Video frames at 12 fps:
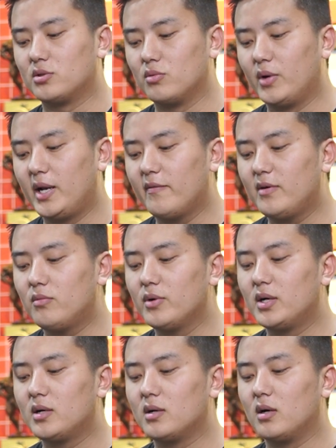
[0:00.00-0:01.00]
So whenever
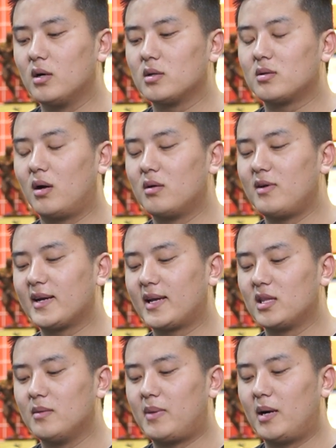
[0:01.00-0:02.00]
we're
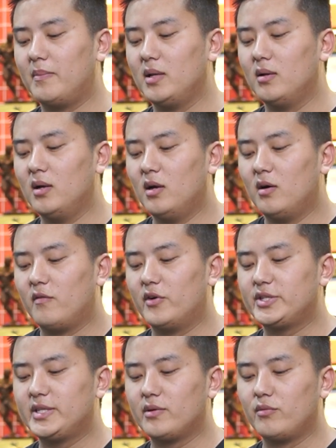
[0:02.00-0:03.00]
unracking the barbell,
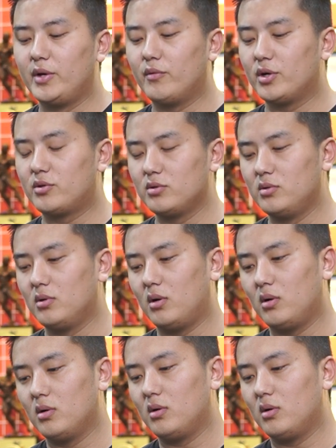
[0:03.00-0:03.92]
first thing we want to